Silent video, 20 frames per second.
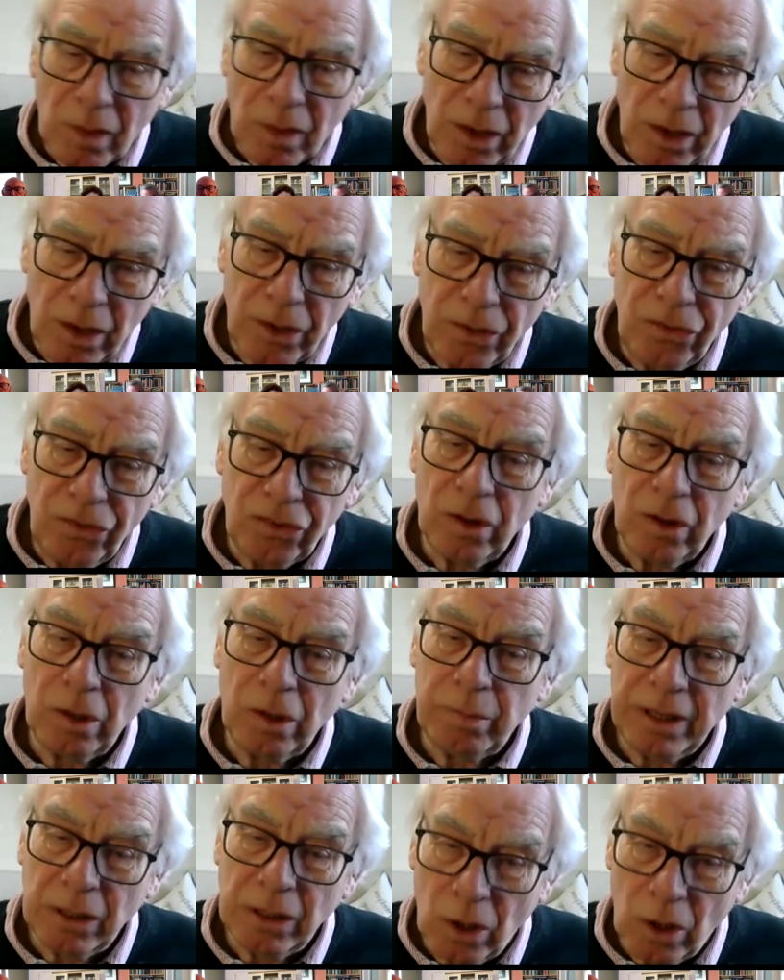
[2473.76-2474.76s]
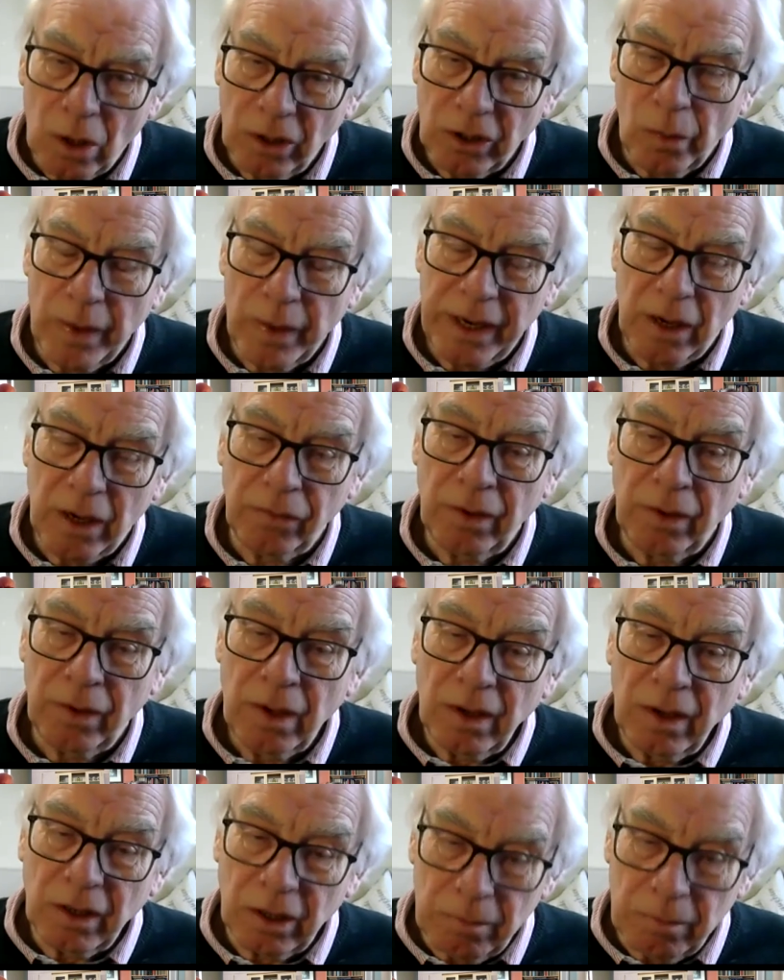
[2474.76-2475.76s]
And so there'll be a lot going on
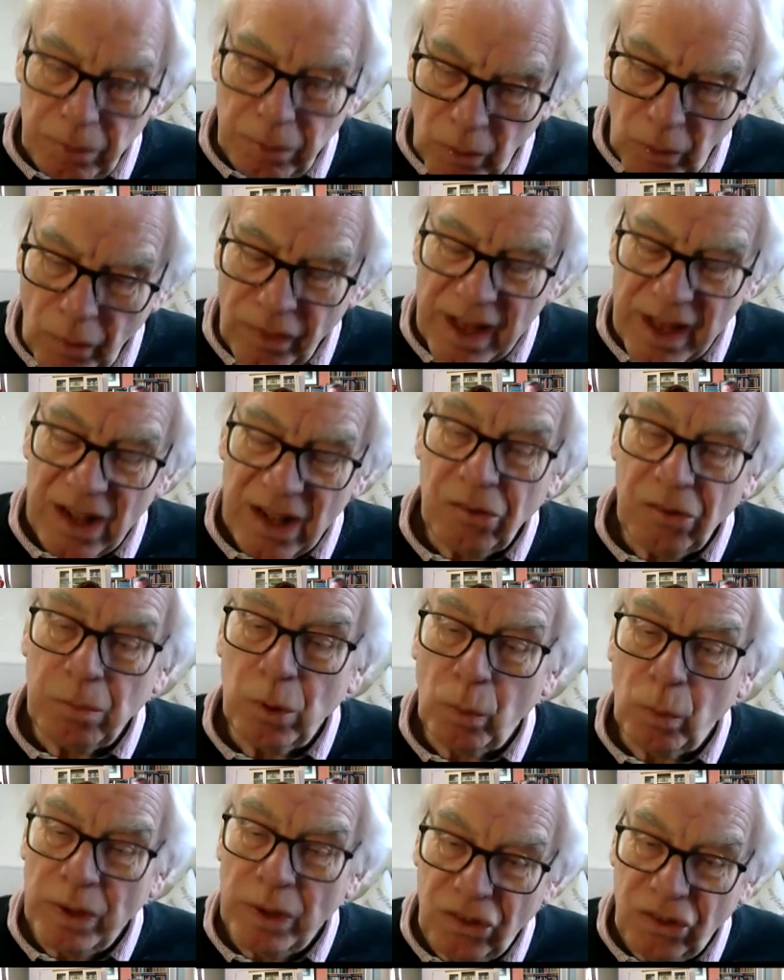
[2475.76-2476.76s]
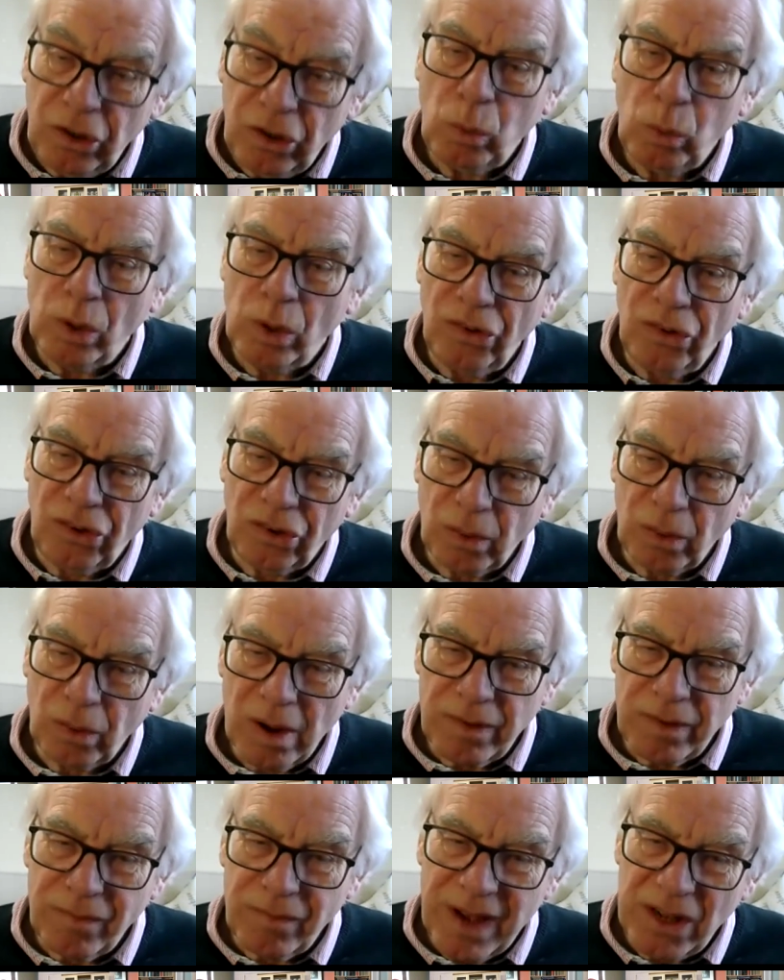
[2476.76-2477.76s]
at both ends. But we do want to
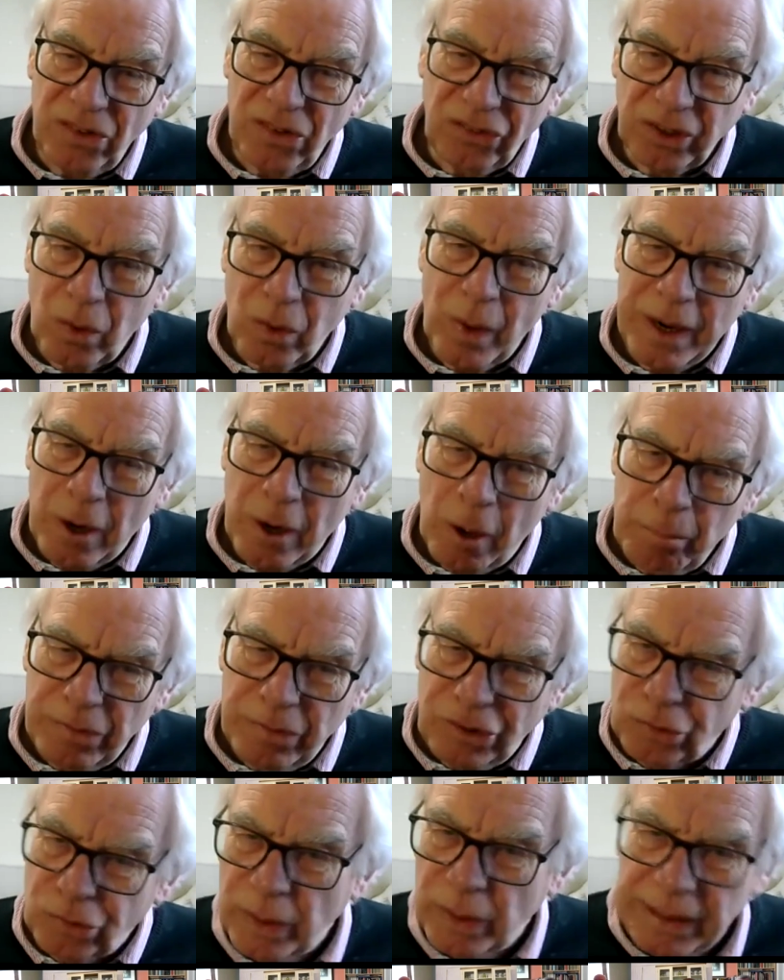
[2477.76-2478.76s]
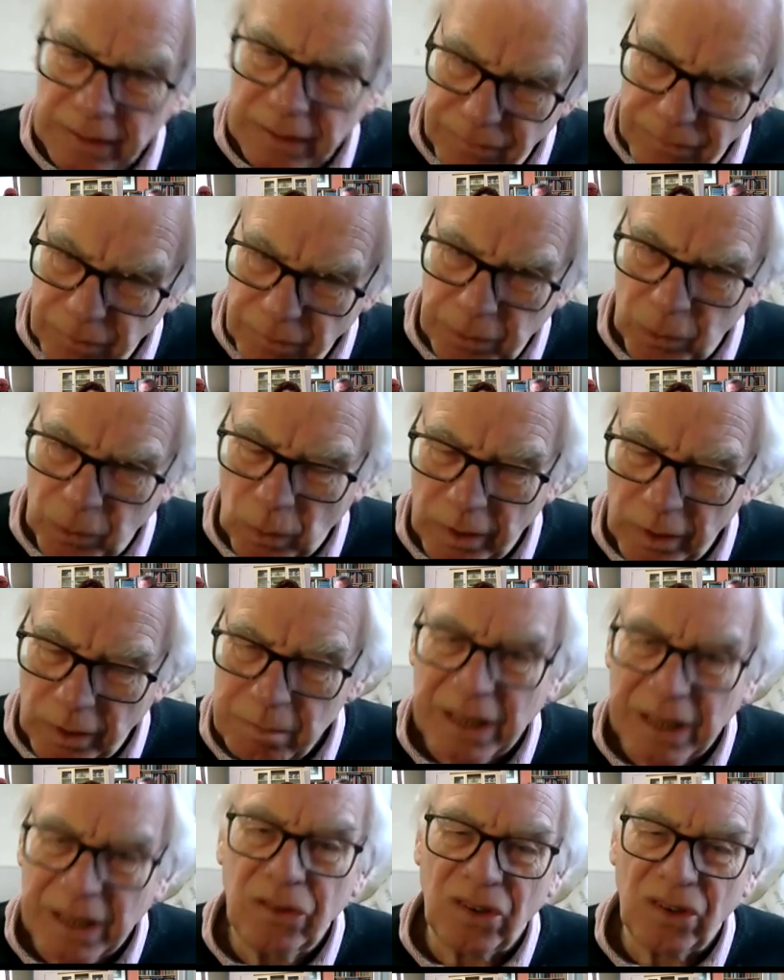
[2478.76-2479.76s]
have events going on between Liverpool and
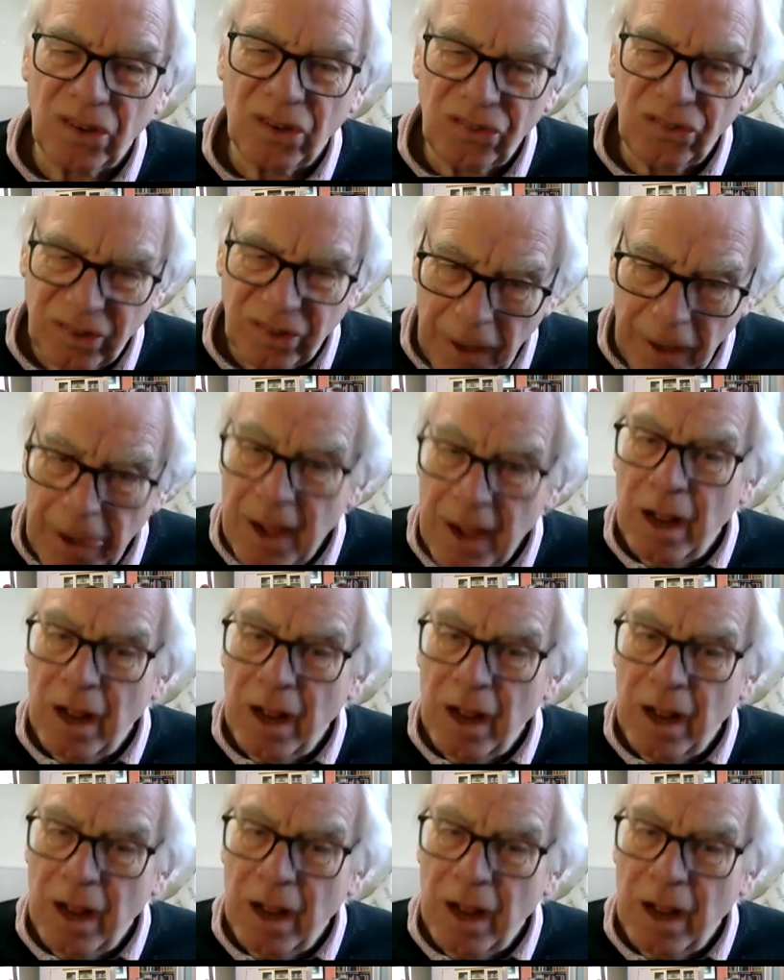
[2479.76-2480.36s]
Manchester.